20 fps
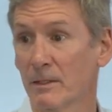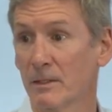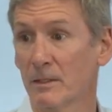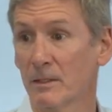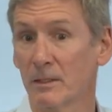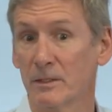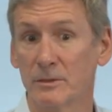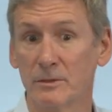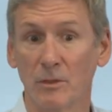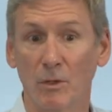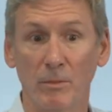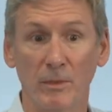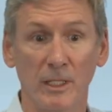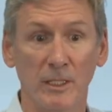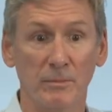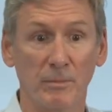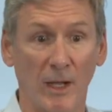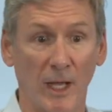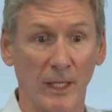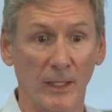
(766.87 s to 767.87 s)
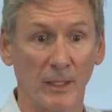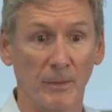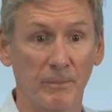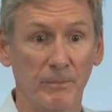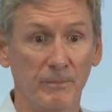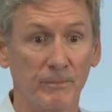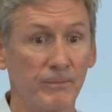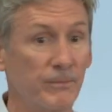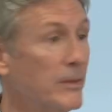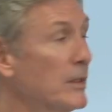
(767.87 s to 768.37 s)
because nobody's buying them.
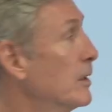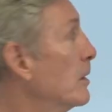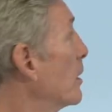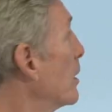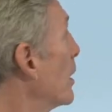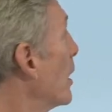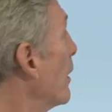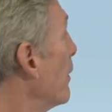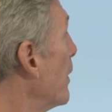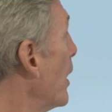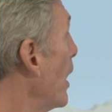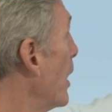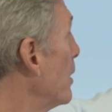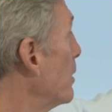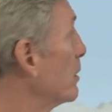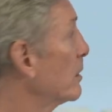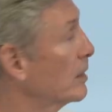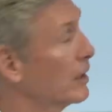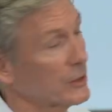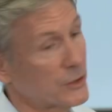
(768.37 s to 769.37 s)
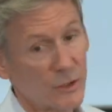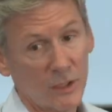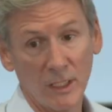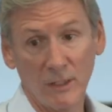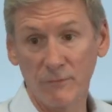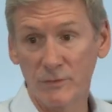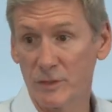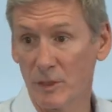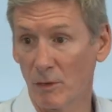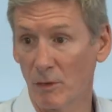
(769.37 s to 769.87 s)
And then
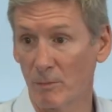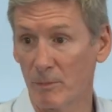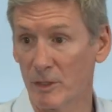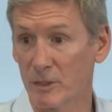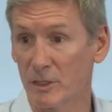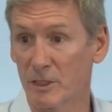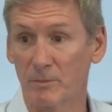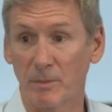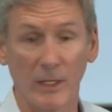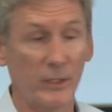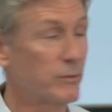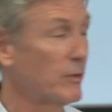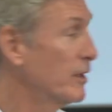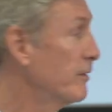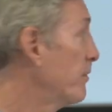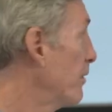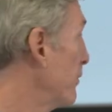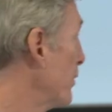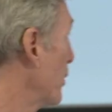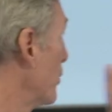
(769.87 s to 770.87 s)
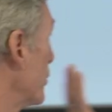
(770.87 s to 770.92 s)
achieve zero emissions by 2050. Of